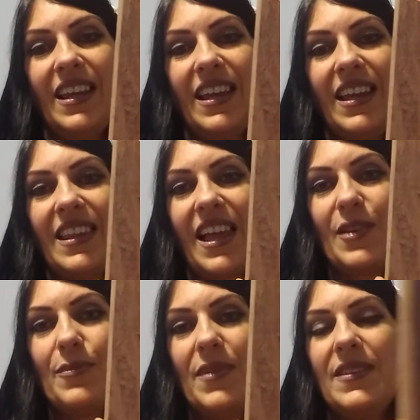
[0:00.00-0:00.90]
and
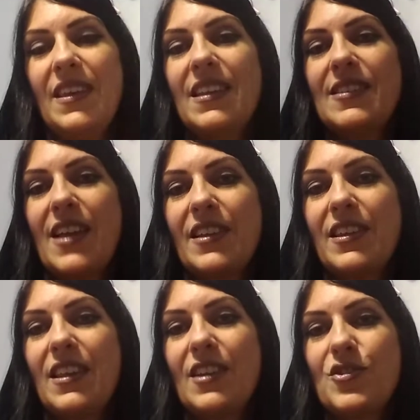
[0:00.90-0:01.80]
then it's
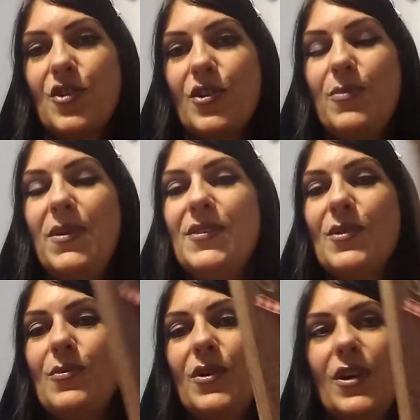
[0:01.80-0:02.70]
on a sturdy piece
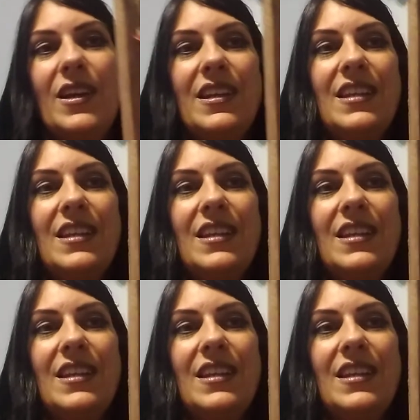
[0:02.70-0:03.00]
of wood,